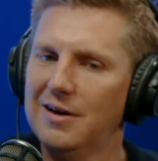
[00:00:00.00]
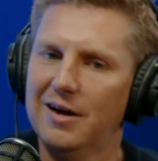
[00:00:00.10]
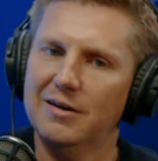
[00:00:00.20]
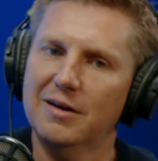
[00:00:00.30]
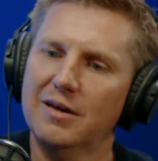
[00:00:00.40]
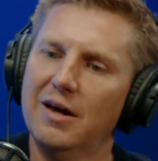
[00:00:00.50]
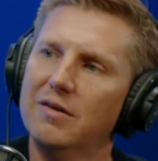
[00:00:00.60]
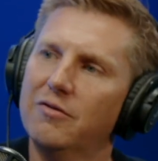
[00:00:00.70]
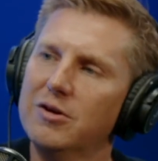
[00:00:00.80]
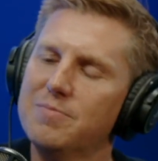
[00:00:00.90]
and that they
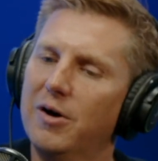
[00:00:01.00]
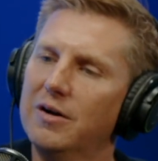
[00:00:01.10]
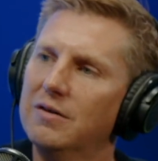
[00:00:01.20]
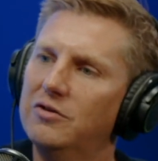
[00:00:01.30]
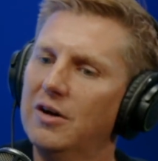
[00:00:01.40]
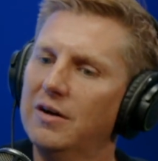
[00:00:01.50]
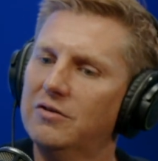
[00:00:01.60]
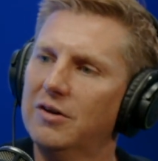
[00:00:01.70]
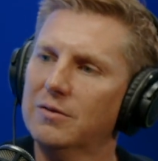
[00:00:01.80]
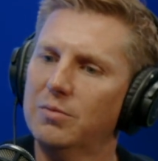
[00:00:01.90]
hit the right part of the GI
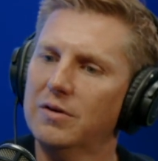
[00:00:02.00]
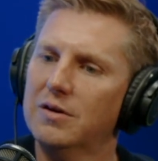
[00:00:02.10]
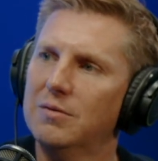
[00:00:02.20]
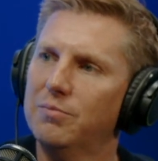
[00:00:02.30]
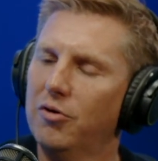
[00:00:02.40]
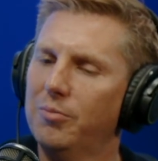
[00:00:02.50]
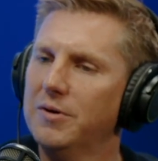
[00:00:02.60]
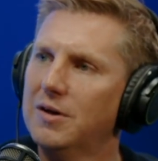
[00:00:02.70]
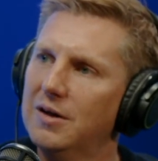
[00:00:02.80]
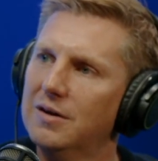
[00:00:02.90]
tract where they can
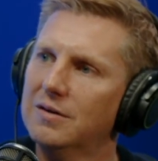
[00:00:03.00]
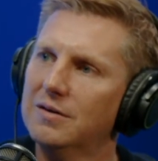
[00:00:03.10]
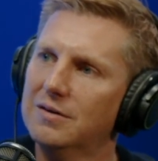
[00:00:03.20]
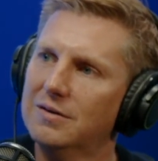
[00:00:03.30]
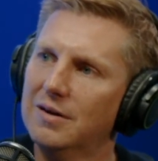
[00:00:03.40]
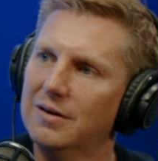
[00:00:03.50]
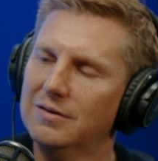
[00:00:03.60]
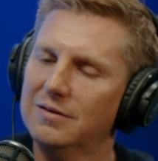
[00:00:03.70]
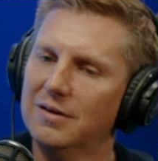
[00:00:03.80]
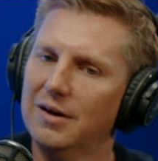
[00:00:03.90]
propagate and
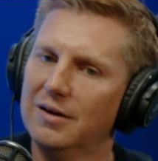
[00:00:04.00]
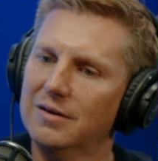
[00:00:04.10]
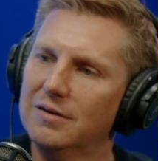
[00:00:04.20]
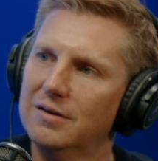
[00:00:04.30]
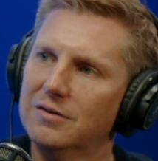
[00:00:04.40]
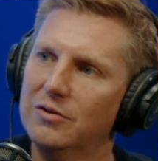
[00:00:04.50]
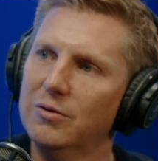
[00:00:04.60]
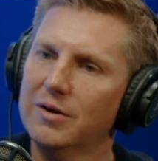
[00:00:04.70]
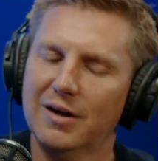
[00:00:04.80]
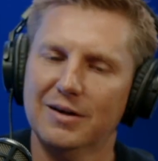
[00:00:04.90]

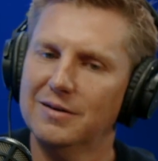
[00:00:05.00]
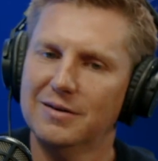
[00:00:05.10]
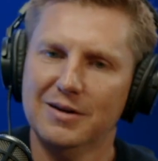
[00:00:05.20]
grow again. And